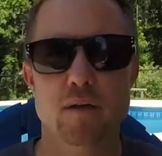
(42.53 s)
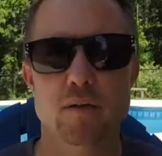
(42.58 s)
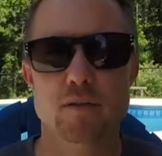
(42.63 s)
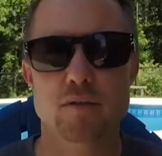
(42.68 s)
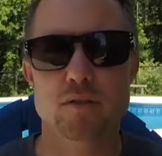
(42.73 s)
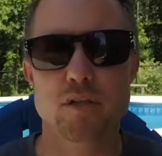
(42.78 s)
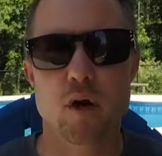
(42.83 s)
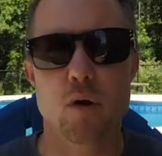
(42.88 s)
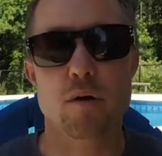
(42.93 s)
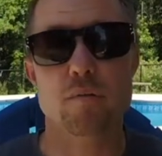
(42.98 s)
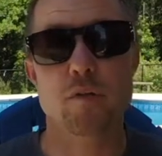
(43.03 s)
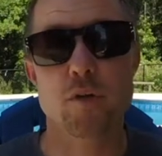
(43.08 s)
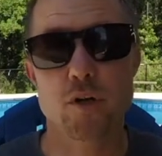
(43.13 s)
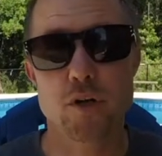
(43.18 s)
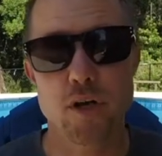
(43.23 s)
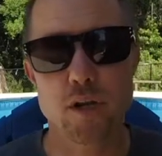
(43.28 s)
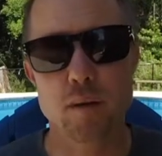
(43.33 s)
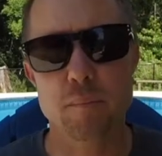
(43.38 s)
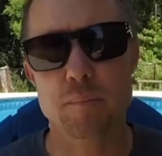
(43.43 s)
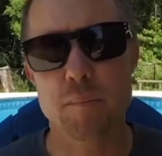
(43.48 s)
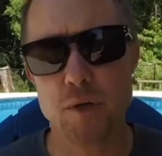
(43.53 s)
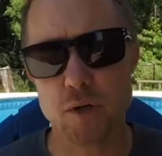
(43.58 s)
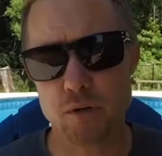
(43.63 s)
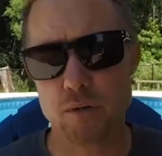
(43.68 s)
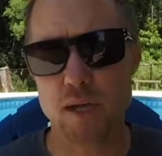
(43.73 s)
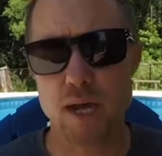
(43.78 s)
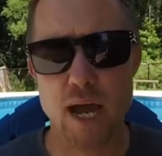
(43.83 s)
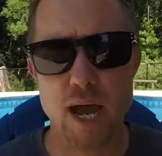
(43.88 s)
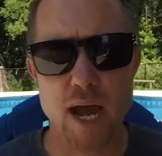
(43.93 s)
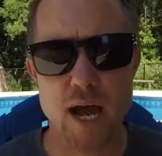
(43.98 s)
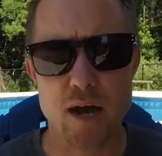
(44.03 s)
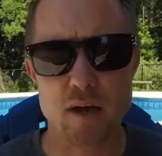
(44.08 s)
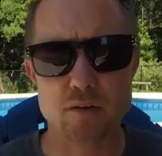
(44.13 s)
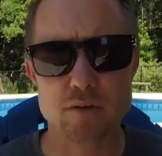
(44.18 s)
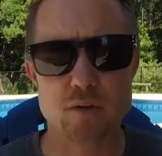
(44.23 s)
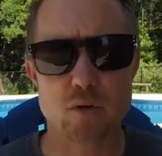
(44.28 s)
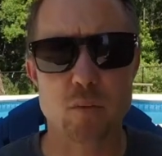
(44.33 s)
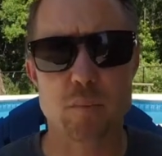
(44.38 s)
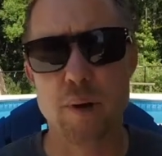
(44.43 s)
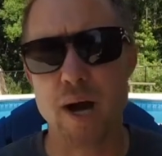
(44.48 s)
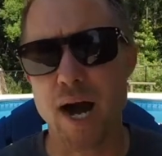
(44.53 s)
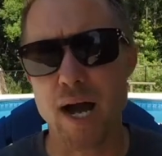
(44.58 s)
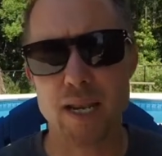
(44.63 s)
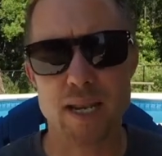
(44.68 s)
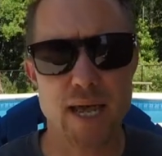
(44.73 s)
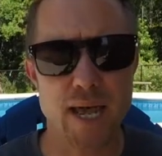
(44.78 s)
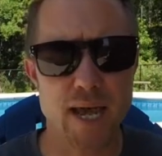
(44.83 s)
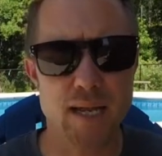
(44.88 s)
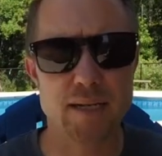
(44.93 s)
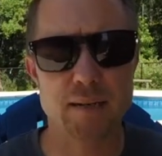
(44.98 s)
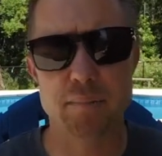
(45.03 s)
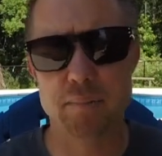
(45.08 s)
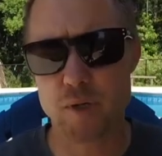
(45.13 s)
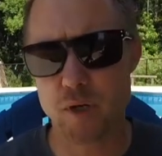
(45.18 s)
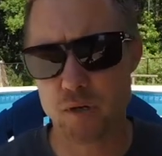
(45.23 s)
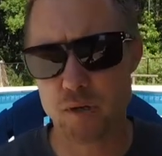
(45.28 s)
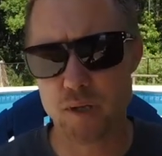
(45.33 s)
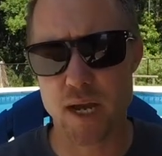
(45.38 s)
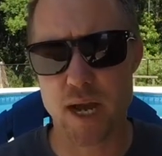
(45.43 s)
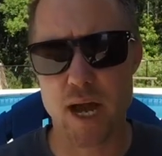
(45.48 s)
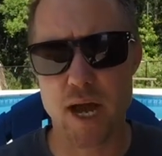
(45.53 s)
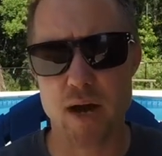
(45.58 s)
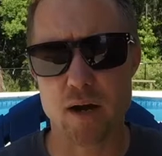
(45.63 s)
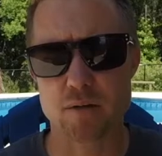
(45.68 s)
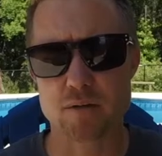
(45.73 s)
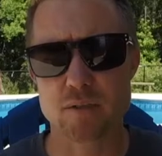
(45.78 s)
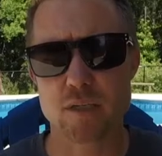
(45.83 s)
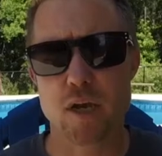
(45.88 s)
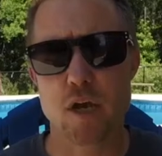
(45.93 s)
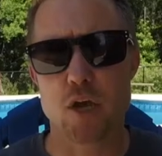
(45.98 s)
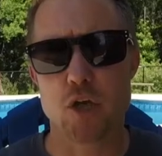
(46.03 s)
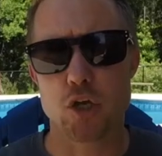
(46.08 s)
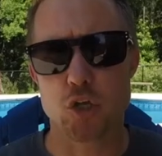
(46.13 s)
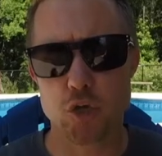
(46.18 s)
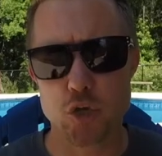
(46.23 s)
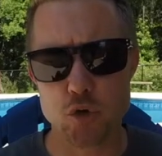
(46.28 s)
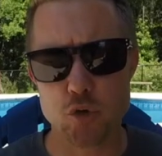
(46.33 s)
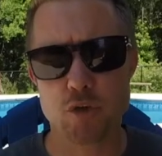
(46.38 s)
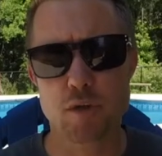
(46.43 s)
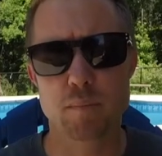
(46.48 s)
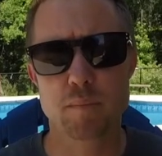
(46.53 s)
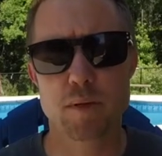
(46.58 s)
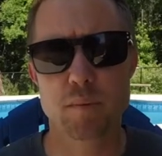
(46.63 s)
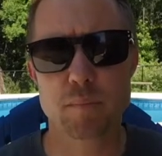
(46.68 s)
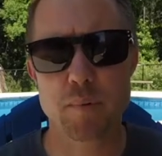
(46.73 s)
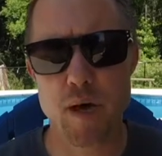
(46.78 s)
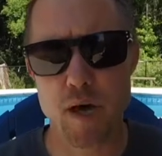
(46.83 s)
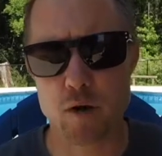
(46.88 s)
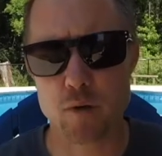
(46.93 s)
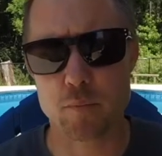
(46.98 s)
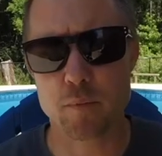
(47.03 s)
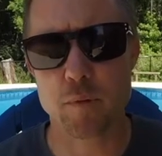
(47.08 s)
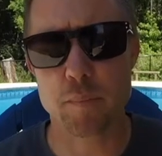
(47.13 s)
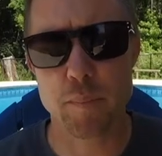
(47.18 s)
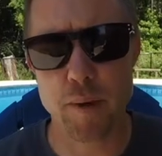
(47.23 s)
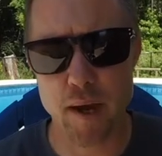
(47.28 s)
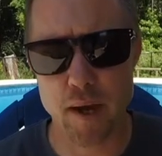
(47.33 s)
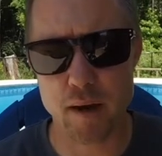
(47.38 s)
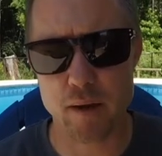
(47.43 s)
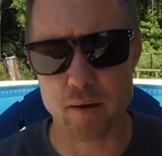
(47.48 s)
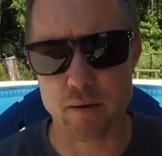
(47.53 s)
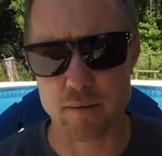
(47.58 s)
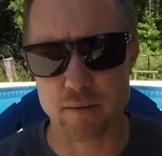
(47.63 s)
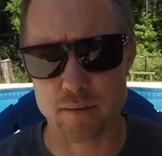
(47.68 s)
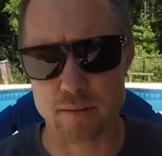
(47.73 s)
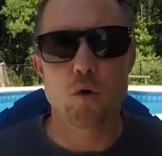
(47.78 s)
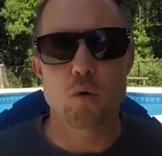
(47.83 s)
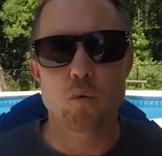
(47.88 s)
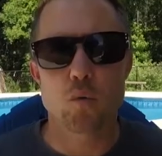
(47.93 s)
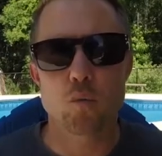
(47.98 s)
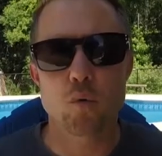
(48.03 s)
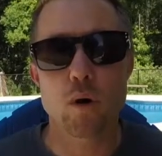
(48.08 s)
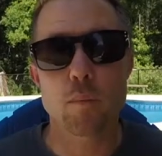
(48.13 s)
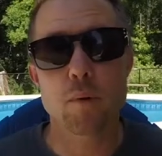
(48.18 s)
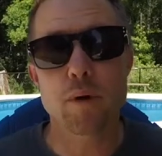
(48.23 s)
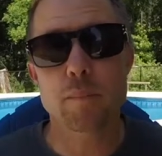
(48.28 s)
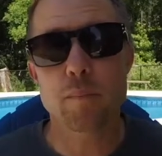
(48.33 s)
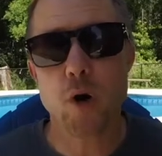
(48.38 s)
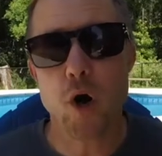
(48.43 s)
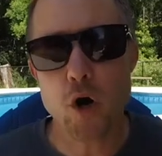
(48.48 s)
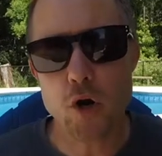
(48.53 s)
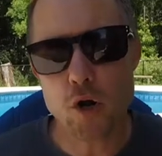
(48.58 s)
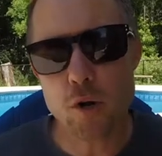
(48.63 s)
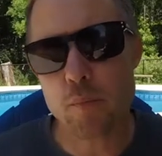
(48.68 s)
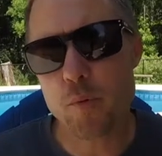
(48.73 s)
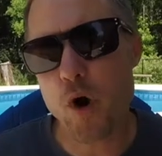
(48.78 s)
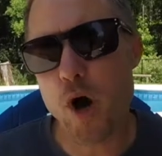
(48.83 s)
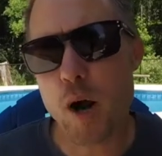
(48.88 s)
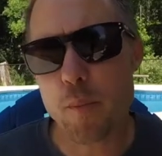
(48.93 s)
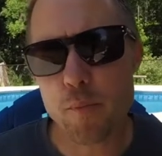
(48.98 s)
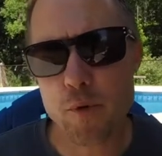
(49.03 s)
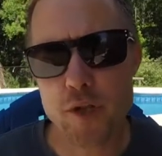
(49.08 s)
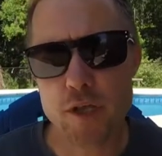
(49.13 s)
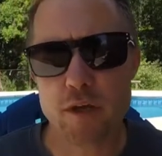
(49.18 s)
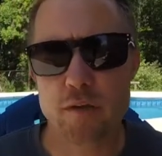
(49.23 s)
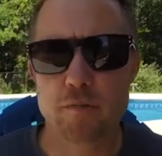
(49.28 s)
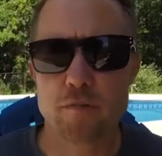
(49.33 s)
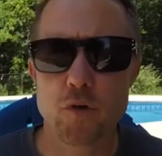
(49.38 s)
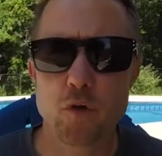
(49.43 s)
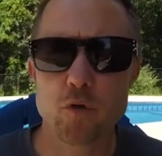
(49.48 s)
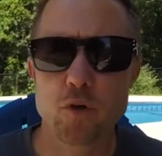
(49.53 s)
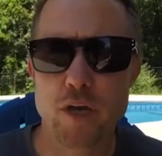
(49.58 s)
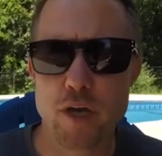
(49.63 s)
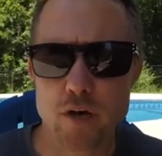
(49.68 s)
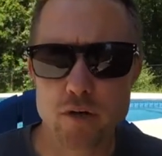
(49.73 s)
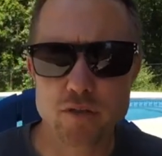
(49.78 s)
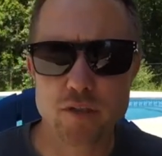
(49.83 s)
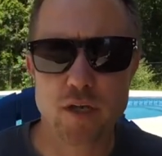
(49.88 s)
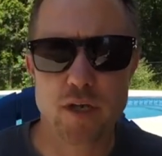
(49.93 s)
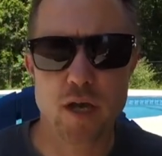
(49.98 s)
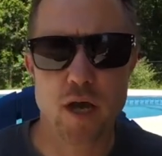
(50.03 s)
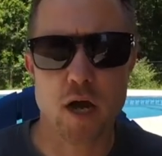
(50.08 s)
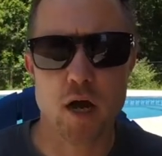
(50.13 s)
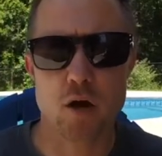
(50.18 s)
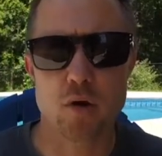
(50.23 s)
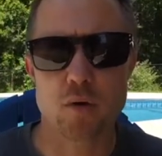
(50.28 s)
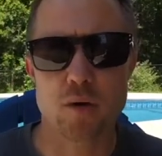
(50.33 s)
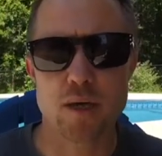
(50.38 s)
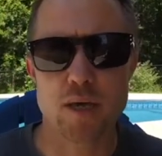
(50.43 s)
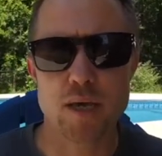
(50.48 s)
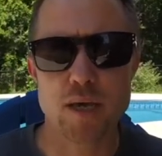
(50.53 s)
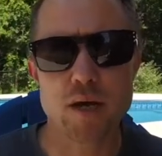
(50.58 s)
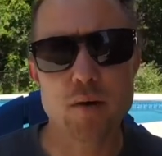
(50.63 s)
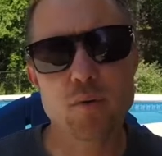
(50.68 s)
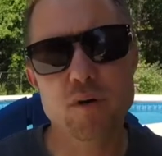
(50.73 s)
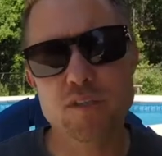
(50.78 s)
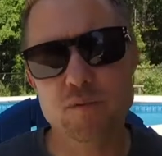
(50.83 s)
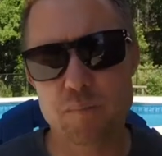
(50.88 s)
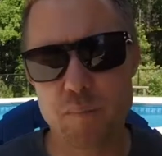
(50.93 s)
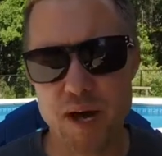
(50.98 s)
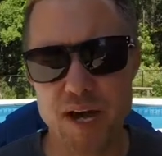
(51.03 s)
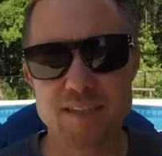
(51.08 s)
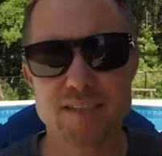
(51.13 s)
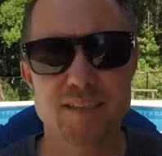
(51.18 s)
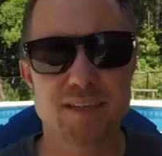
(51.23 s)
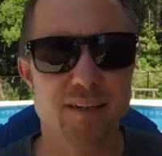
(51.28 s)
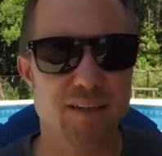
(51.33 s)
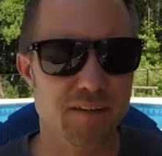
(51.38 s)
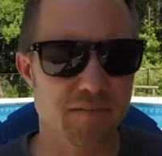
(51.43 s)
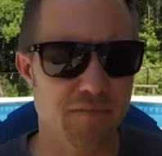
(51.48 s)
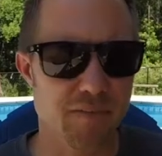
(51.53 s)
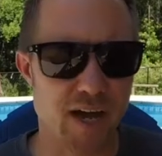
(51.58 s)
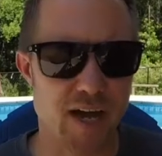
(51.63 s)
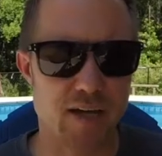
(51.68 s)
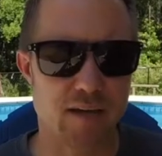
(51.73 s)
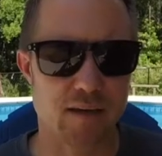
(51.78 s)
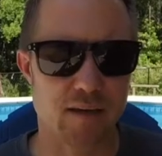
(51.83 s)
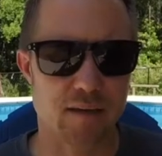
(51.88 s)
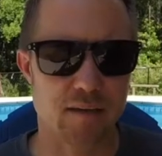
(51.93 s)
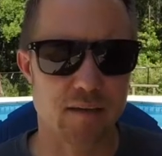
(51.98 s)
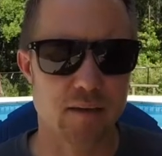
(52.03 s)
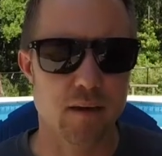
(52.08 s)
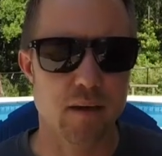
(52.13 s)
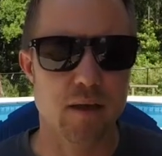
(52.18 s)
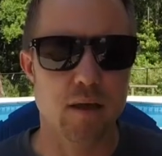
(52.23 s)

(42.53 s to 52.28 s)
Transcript: So if you're going to build a house or buy land and build a house, you can be better prepared. When we bought our property a few years ago, it was basically vacant.